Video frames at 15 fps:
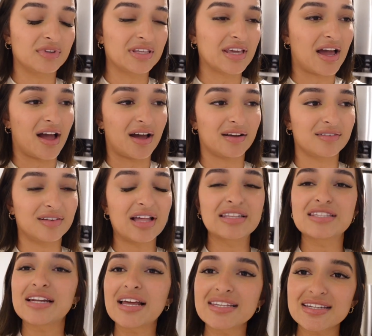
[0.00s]
yeah.
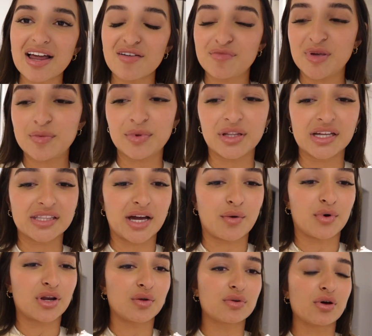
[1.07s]
It's nice to have people like that
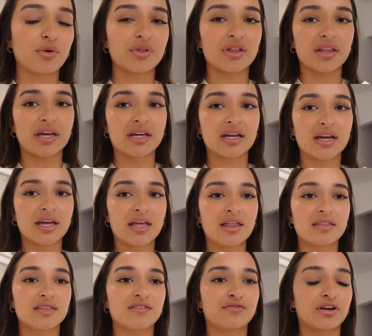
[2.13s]
where you know that like
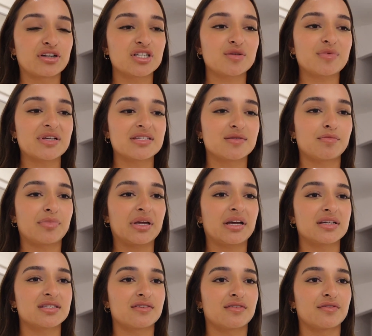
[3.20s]
the friendship isn't
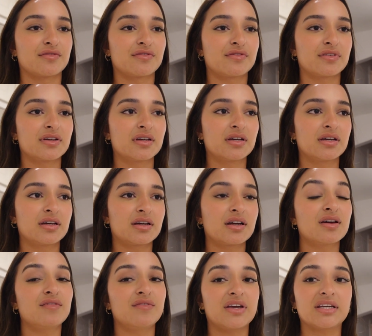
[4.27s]
because of
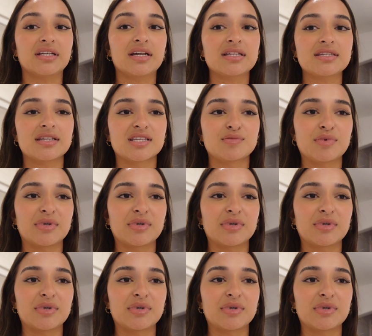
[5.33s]
convenience, it's